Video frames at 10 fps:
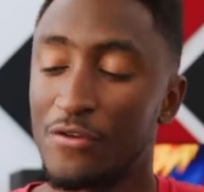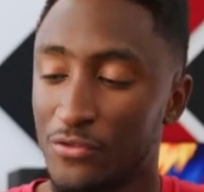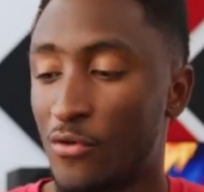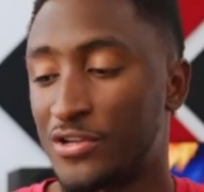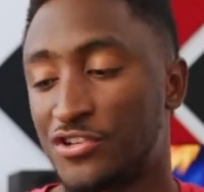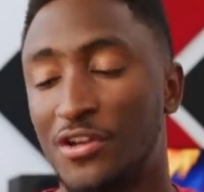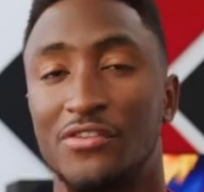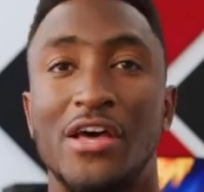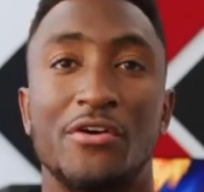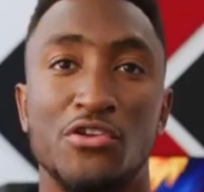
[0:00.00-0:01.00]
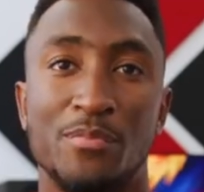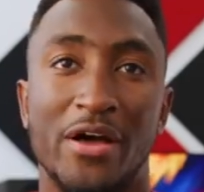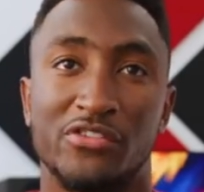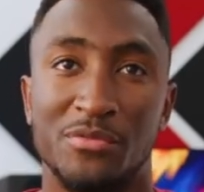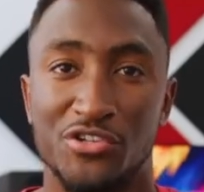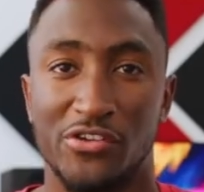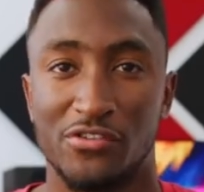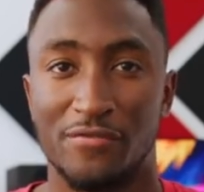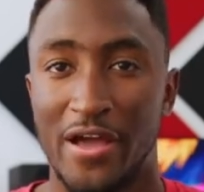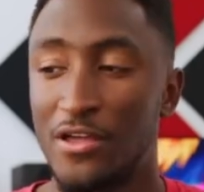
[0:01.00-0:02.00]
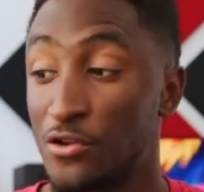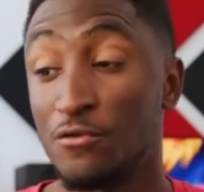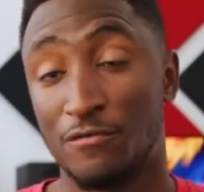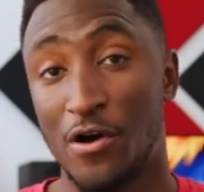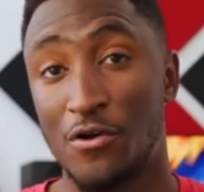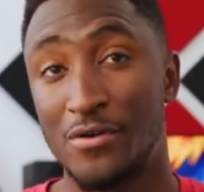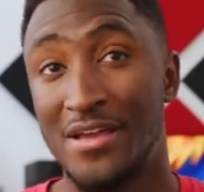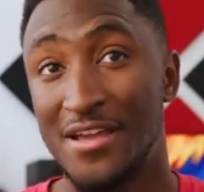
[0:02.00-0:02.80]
if the question is, how can you possibly justify a new phone